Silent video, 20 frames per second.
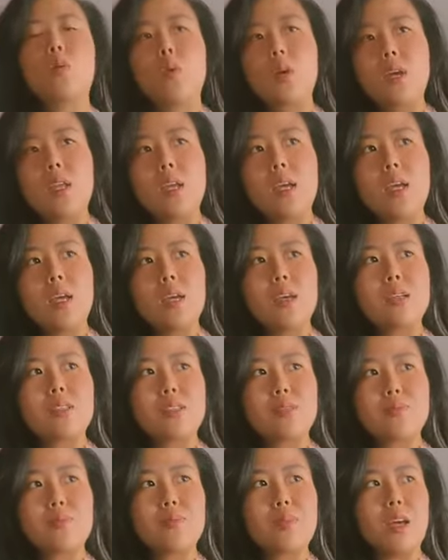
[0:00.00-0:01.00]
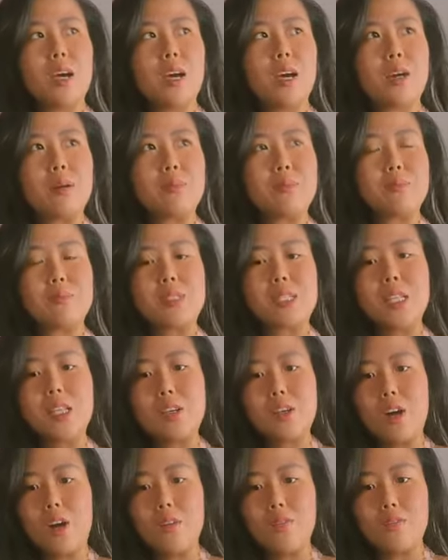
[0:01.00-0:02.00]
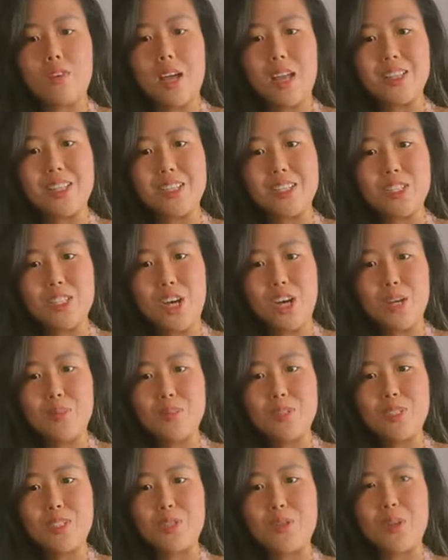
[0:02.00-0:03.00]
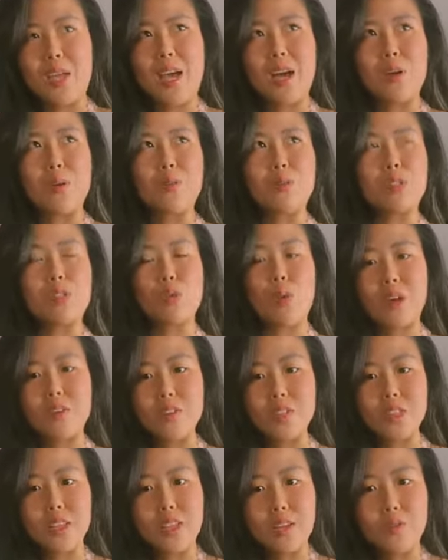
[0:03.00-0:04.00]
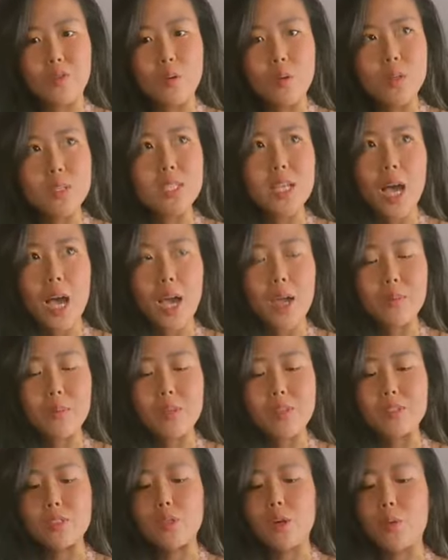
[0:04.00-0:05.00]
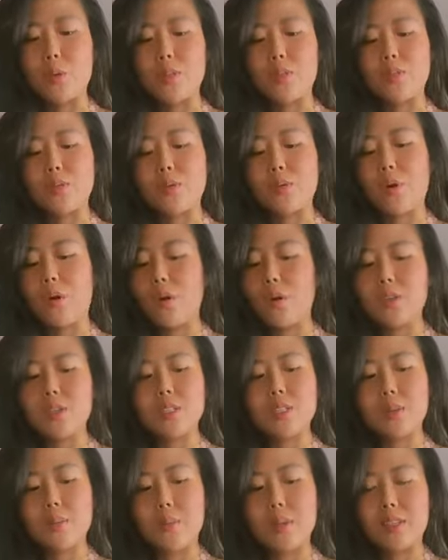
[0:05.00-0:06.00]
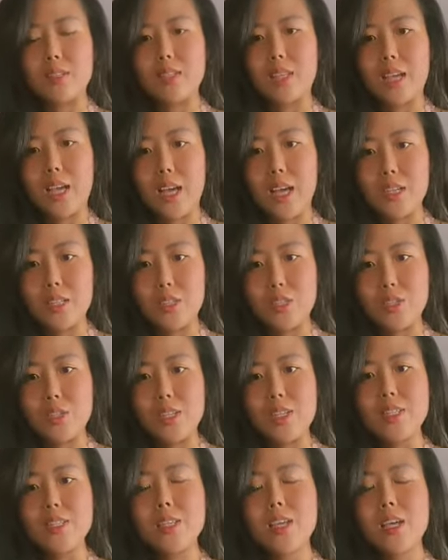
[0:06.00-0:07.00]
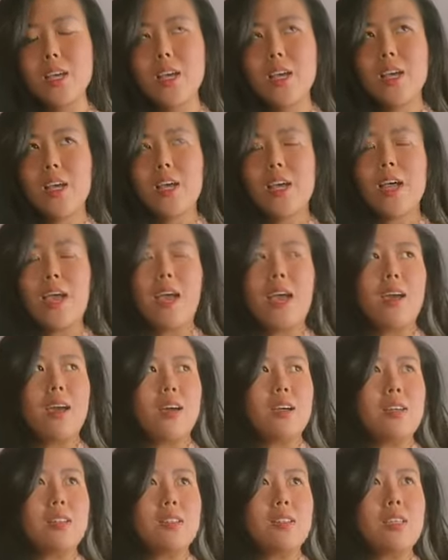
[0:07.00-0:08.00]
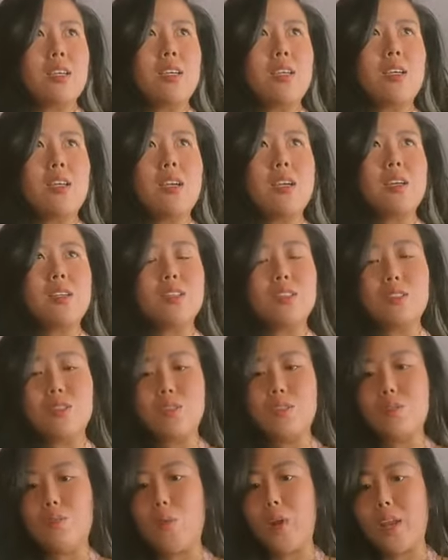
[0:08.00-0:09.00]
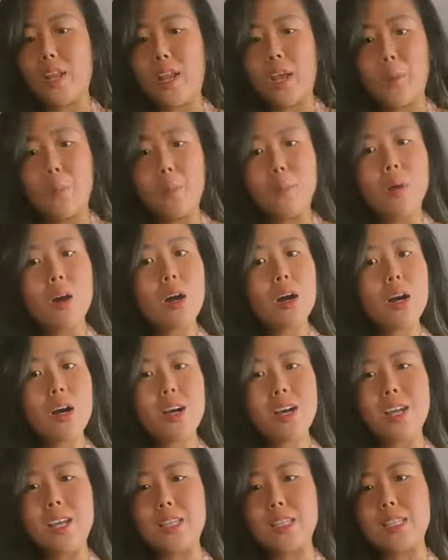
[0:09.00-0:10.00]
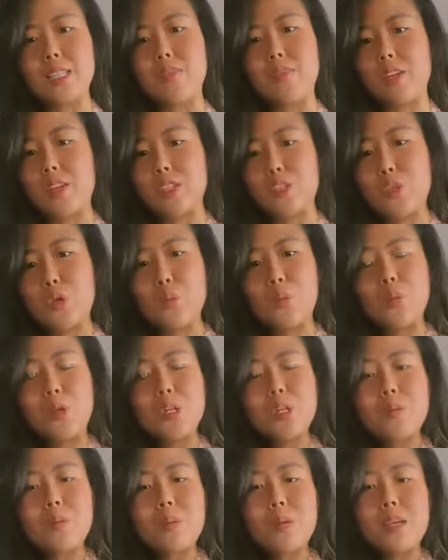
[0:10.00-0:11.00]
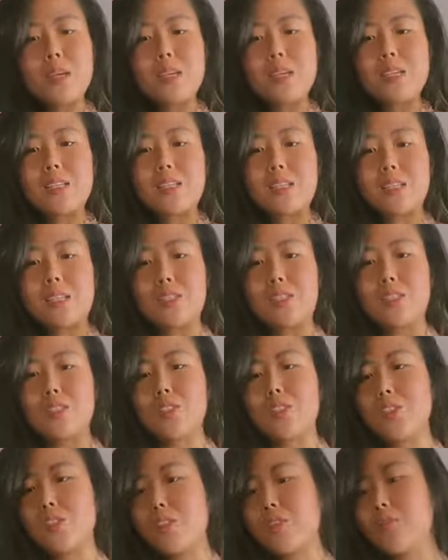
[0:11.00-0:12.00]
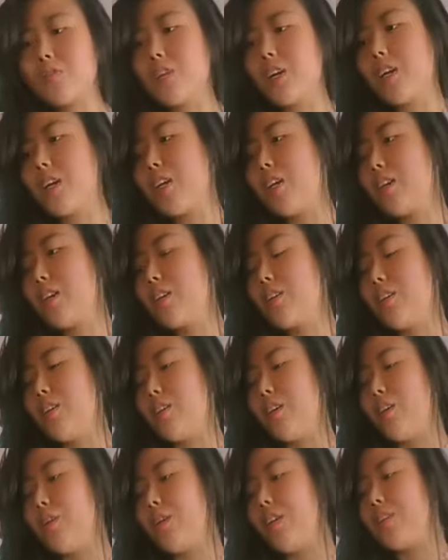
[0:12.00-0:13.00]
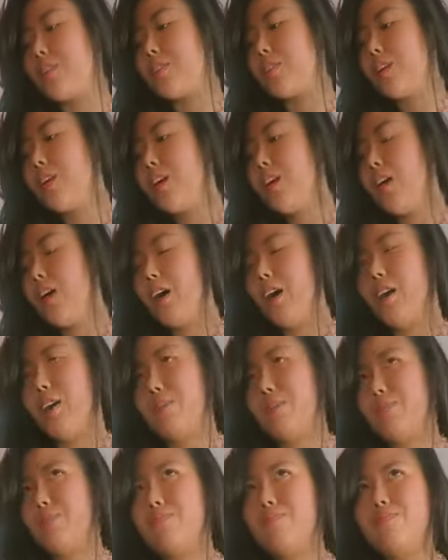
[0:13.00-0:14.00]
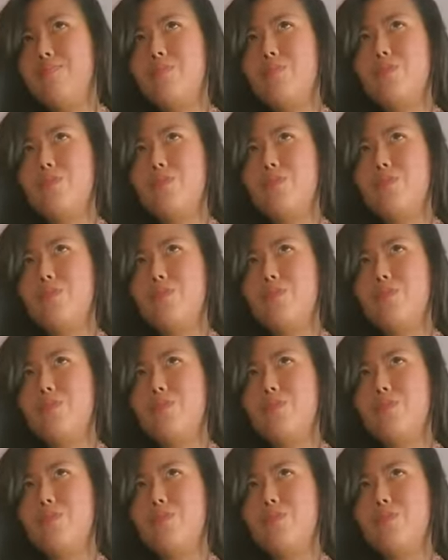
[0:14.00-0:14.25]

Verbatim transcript: quit his um, Silicon Valley job to now traveling full time. He's going through all these amazing countries. and he is writing a book, he's living his soul purpose, he's serving, you know, he's um,